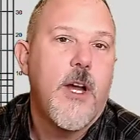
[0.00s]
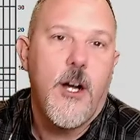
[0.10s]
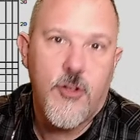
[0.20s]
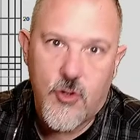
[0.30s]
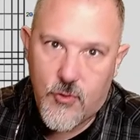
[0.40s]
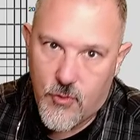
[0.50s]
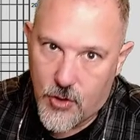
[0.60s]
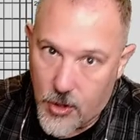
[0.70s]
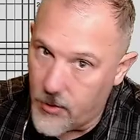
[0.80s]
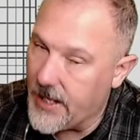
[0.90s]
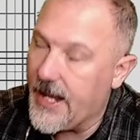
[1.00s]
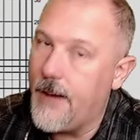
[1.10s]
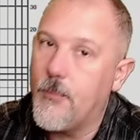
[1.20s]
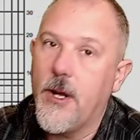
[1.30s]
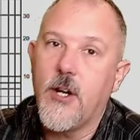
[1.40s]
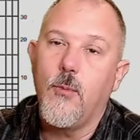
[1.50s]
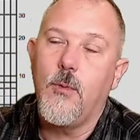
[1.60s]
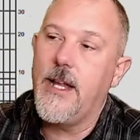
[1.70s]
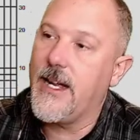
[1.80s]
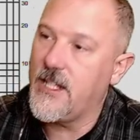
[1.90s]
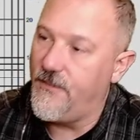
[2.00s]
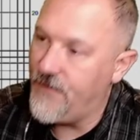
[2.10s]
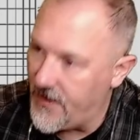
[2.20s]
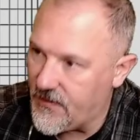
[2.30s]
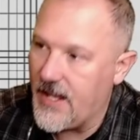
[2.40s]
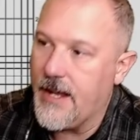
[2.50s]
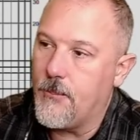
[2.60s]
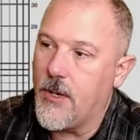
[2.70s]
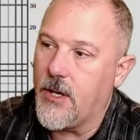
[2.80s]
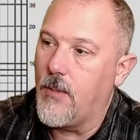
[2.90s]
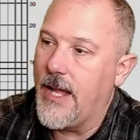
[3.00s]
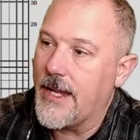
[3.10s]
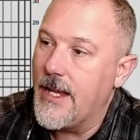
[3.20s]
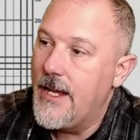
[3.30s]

a thirty amp breaker will act, a fifty amp breaker will act.